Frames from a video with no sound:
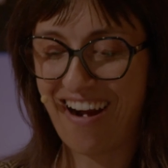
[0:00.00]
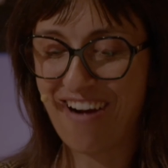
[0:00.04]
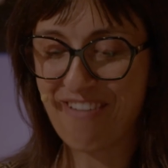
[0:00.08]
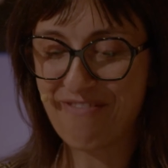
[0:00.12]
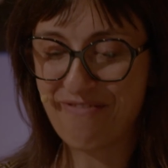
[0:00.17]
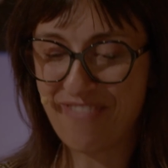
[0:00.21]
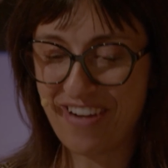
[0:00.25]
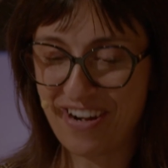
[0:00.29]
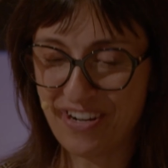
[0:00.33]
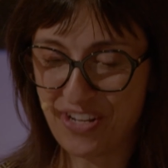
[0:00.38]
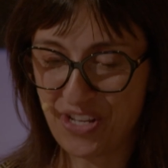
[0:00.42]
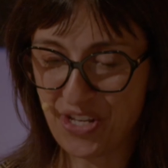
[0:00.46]

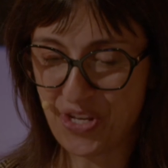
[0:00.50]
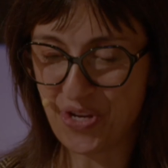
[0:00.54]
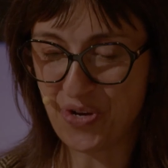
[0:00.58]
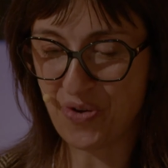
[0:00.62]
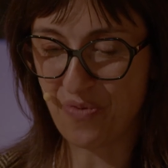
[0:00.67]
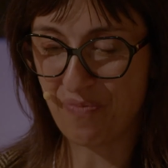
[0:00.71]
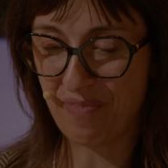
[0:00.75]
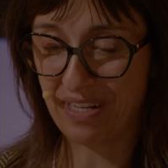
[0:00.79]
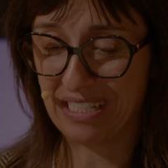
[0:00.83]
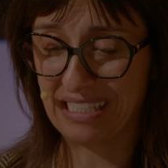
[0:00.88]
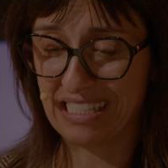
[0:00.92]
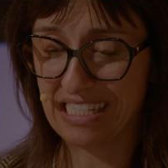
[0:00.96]
are very
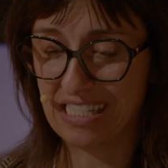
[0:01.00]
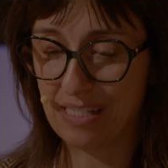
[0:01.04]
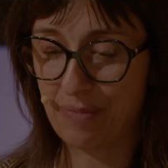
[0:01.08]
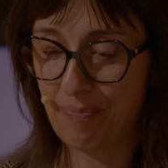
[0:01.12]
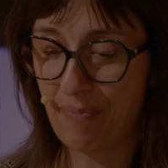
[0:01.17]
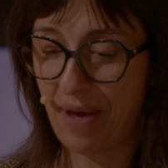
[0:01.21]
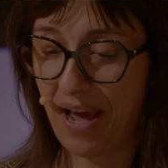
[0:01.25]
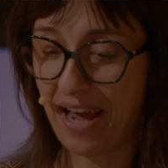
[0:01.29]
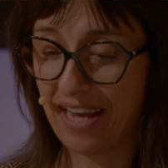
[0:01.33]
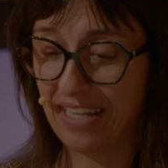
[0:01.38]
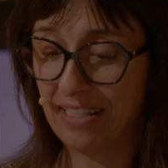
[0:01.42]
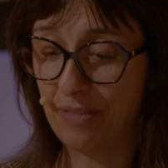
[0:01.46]
human
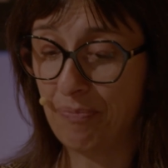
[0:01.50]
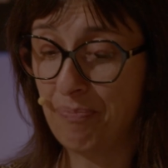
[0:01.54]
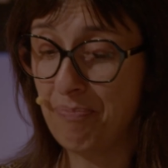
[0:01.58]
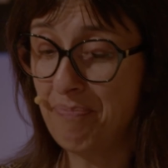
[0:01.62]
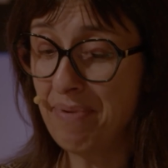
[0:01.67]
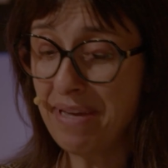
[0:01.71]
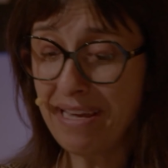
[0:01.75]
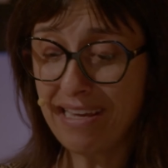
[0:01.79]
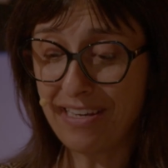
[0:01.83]
despite